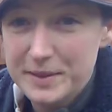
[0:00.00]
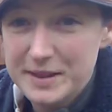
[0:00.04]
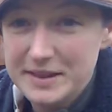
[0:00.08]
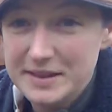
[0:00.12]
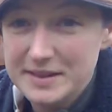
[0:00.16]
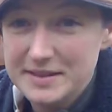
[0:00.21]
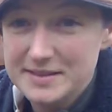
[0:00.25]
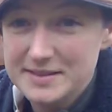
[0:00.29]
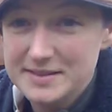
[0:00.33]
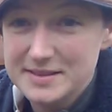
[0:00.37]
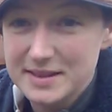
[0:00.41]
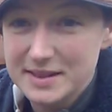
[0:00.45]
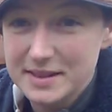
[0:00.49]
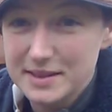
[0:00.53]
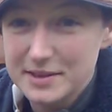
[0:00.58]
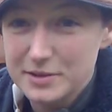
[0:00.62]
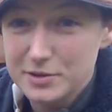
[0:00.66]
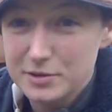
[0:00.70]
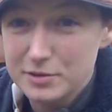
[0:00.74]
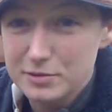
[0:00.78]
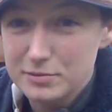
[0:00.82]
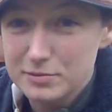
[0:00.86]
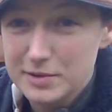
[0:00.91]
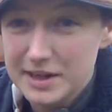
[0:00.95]
piece in
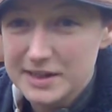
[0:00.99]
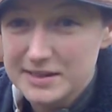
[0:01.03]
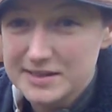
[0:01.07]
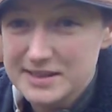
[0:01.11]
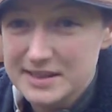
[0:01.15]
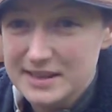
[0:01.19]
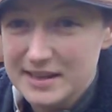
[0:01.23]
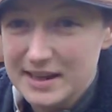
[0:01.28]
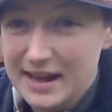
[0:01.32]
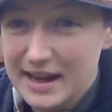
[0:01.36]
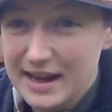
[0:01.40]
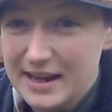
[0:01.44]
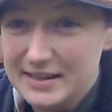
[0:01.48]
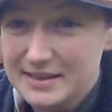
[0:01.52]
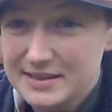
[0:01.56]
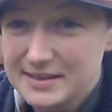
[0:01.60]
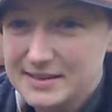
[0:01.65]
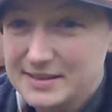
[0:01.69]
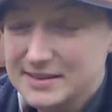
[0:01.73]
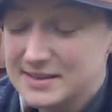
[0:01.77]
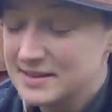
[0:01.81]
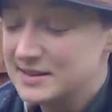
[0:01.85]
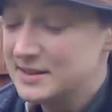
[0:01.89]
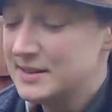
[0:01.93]
your writing
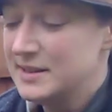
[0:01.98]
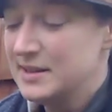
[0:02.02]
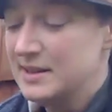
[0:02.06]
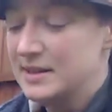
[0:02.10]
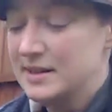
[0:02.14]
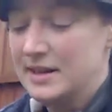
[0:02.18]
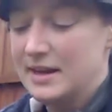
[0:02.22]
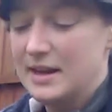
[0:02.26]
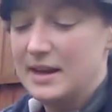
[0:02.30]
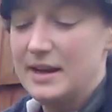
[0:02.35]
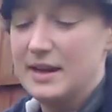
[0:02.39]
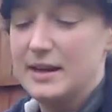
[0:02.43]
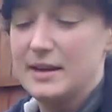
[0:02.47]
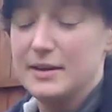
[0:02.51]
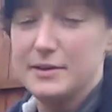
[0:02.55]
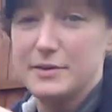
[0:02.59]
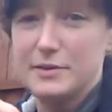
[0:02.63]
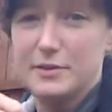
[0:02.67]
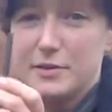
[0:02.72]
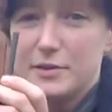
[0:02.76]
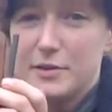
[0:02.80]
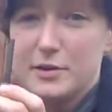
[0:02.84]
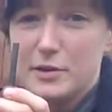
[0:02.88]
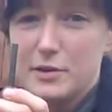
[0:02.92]
hand
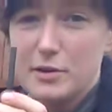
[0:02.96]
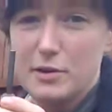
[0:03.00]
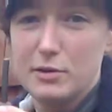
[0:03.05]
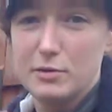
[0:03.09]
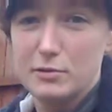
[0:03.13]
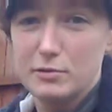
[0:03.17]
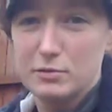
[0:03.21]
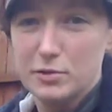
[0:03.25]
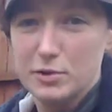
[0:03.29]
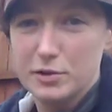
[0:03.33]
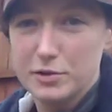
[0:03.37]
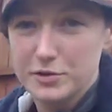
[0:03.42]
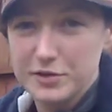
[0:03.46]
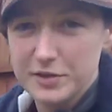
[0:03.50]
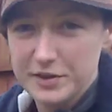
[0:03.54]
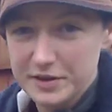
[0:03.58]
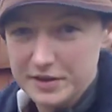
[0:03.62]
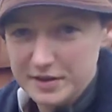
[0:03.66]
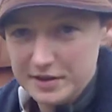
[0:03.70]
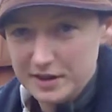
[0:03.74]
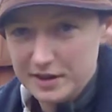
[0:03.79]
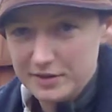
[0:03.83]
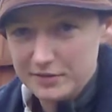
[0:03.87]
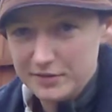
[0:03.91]
and the long rod
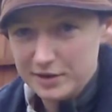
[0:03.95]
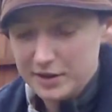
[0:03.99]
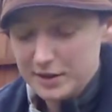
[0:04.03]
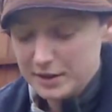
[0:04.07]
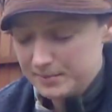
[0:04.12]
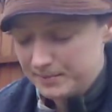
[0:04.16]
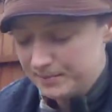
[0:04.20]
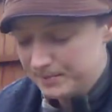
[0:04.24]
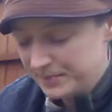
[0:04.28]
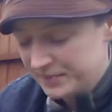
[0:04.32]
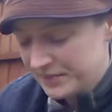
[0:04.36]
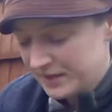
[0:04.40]
in the other.